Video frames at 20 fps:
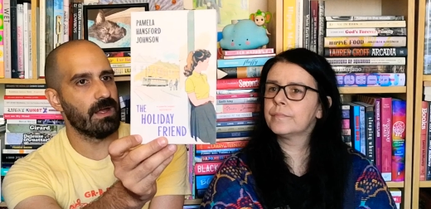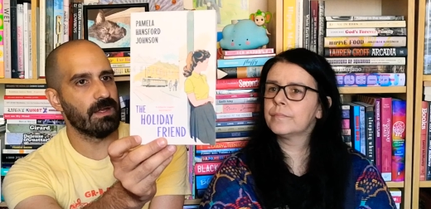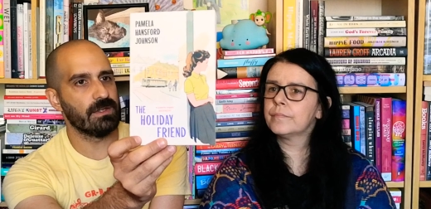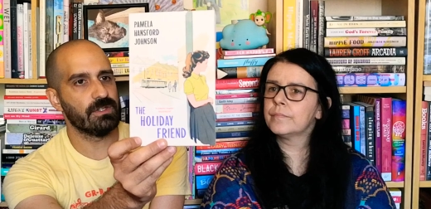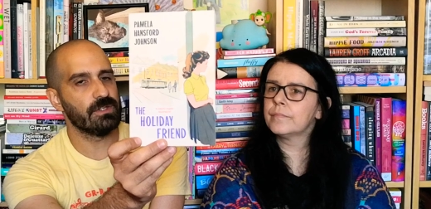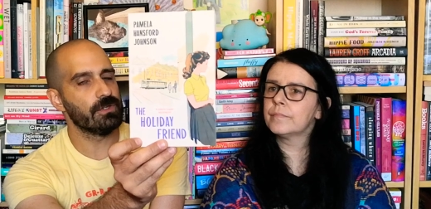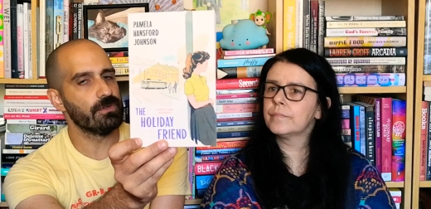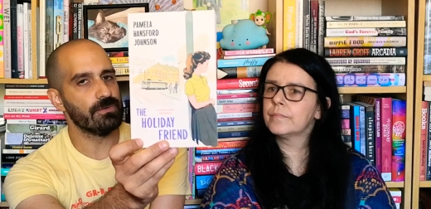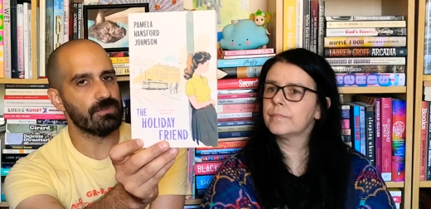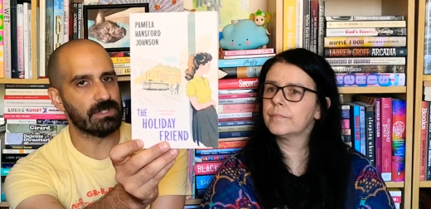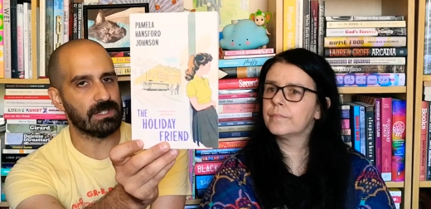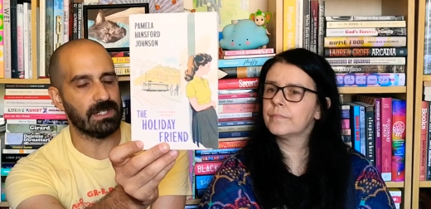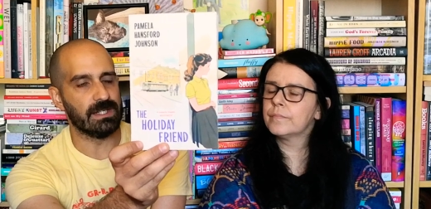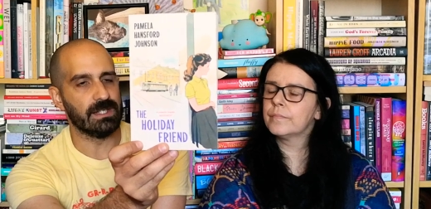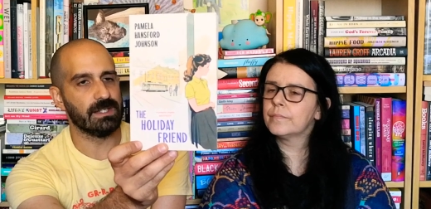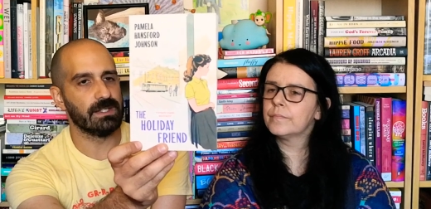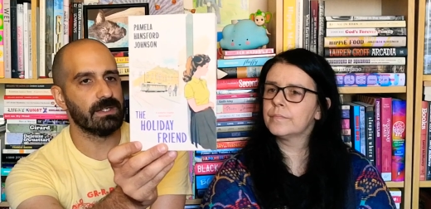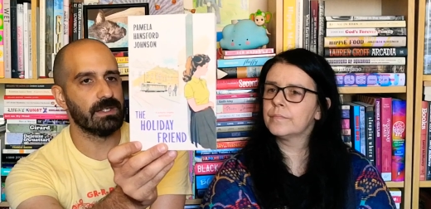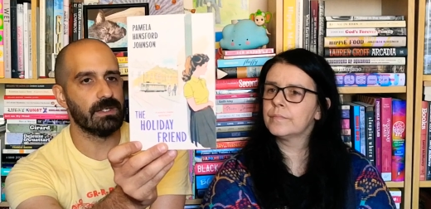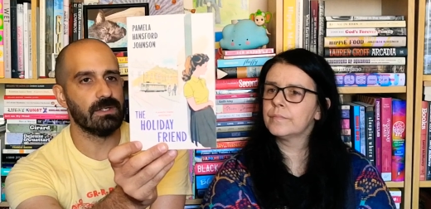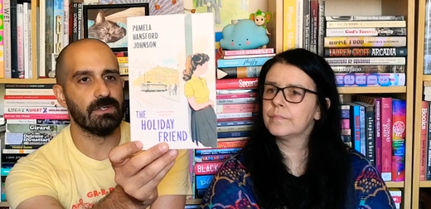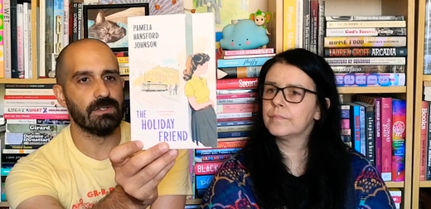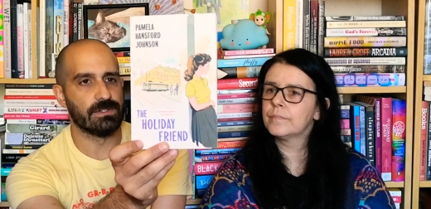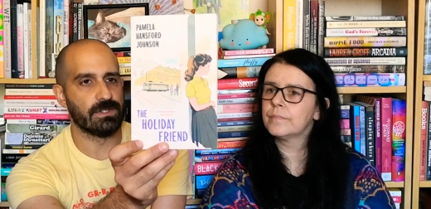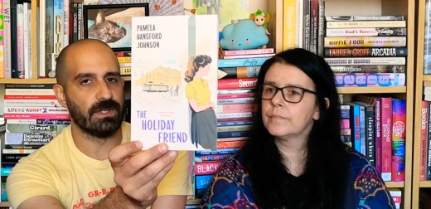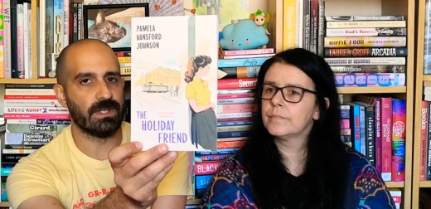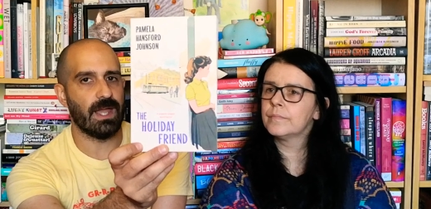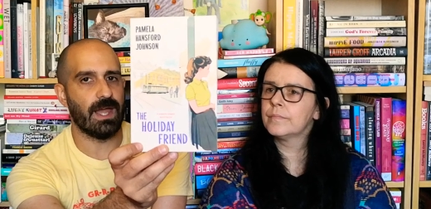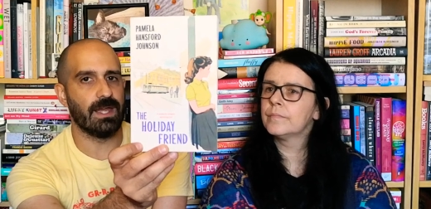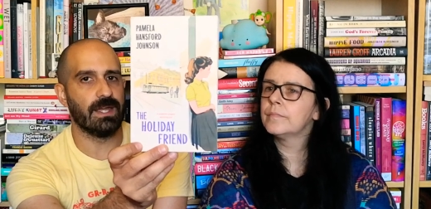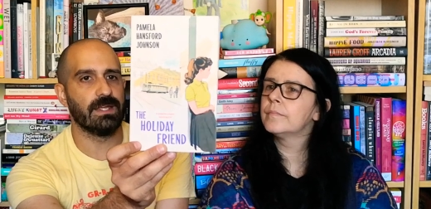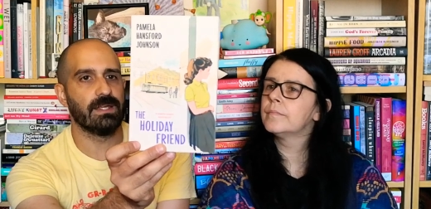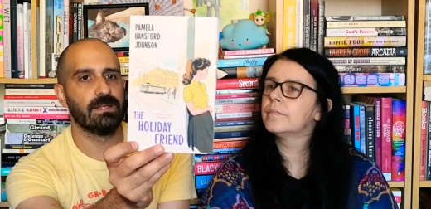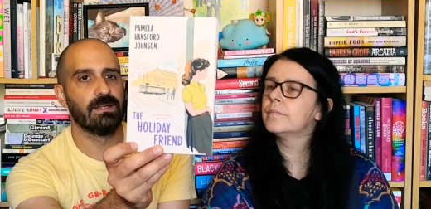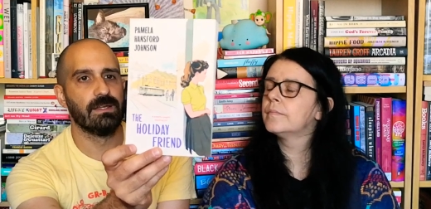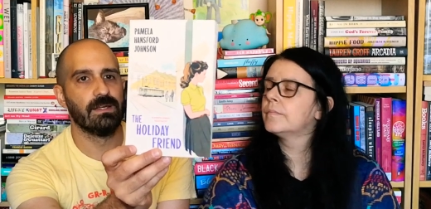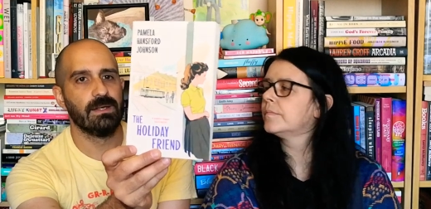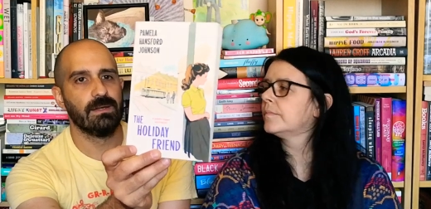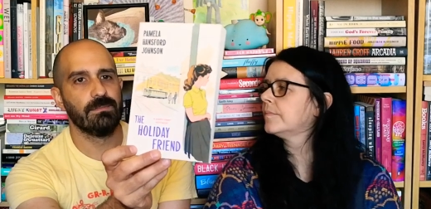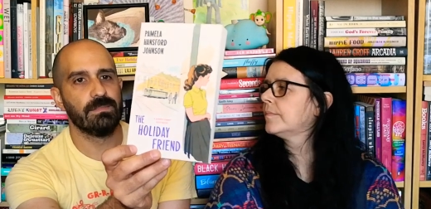Speaker 1: hugely. It was okay,
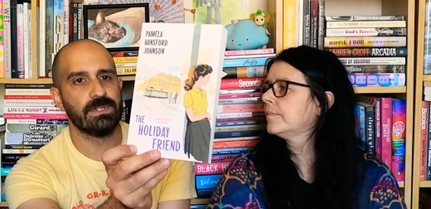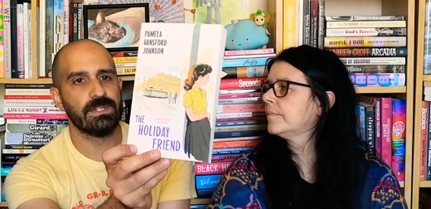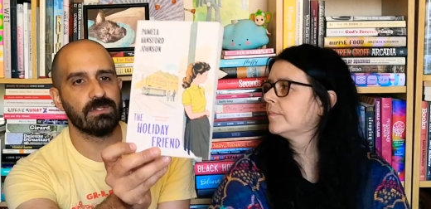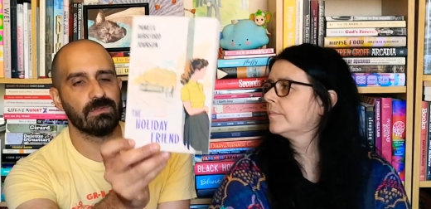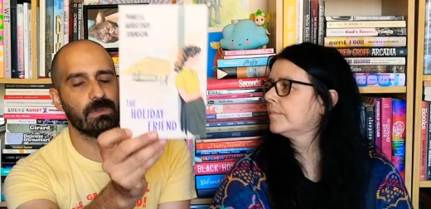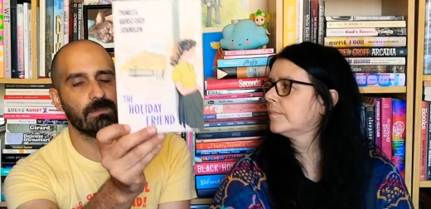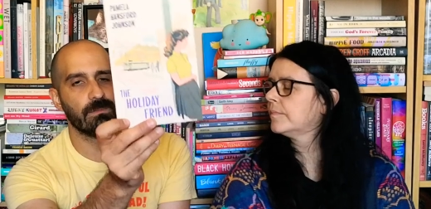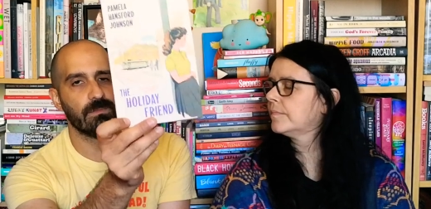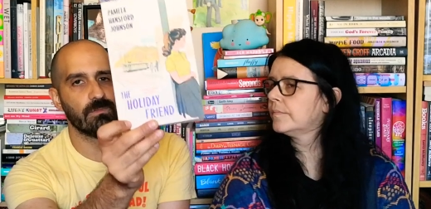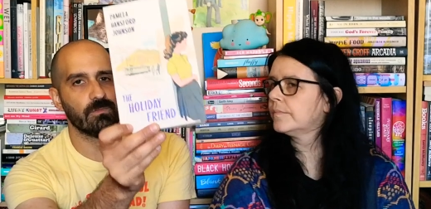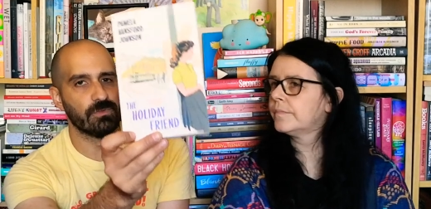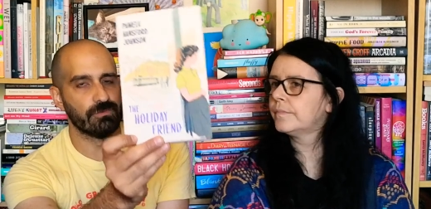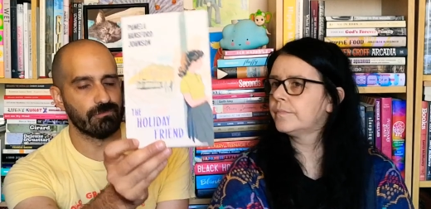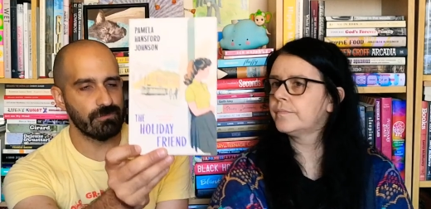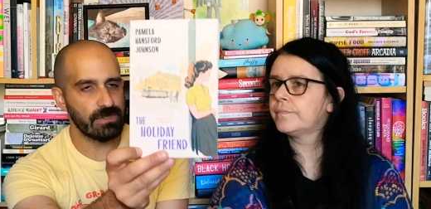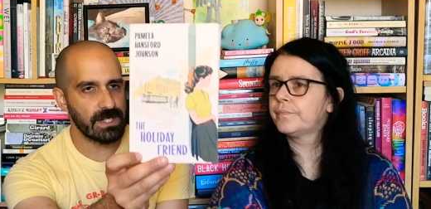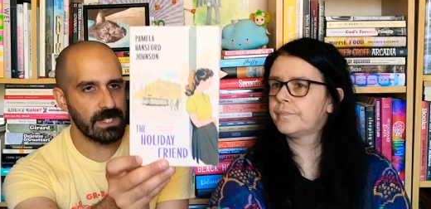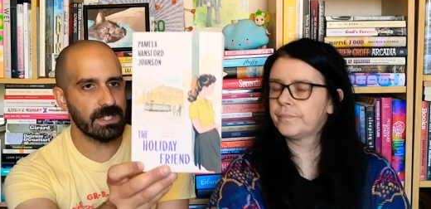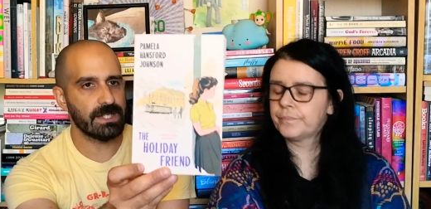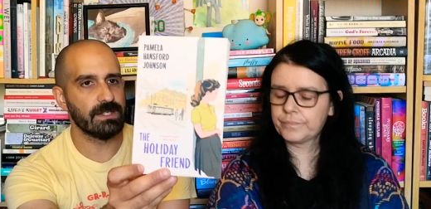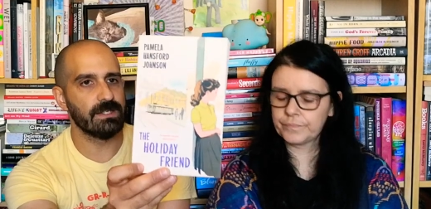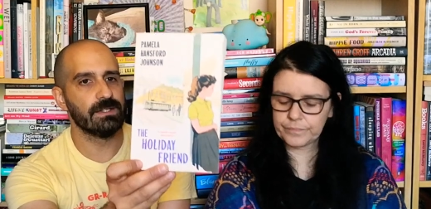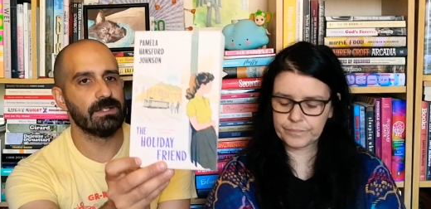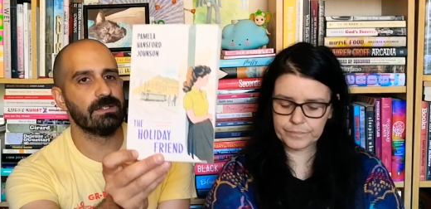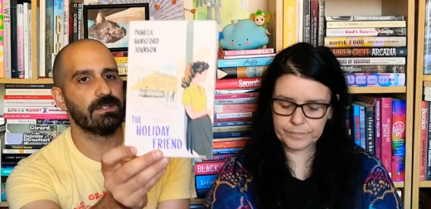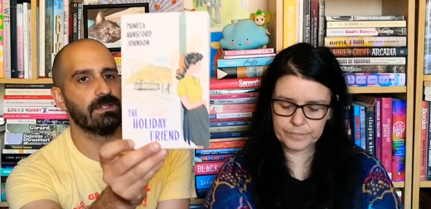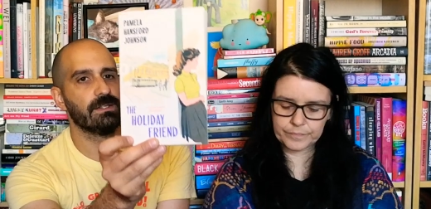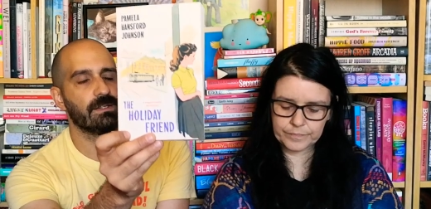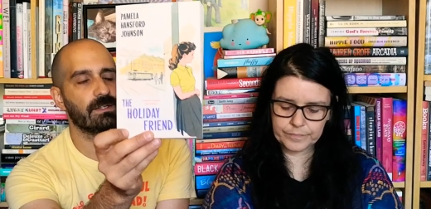but this one was really good.